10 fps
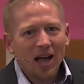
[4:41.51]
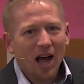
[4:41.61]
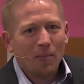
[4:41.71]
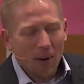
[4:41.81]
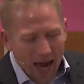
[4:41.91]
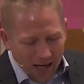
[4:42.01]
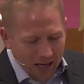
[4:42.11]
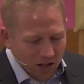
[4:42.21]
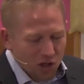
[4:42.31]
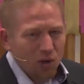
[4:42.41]
Uh, back
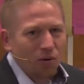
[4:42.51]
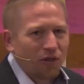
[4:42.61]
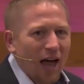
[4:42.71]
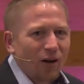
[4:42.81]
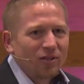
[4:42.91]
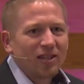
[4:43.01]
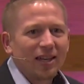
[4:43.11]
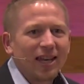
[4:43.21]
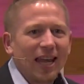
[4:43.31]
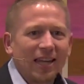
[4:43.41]
in
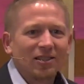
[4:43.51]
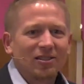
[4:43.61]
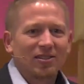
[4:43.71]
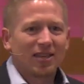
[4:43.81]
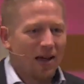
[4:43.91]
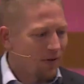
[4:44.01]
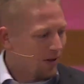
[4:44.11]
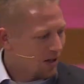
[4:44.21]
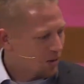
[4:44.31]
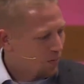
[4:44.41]

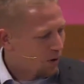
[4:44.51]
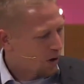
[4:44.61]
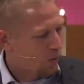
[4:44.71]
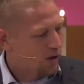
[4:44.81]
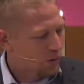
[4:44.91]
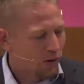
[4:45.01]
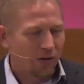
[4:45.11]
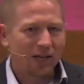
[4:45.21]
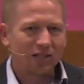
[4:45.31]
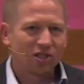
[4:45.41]
2007, this book was
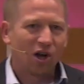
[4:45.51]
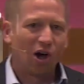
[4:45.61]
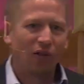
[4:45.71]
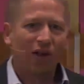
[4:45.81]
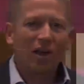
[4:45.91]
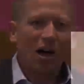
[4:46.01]
released called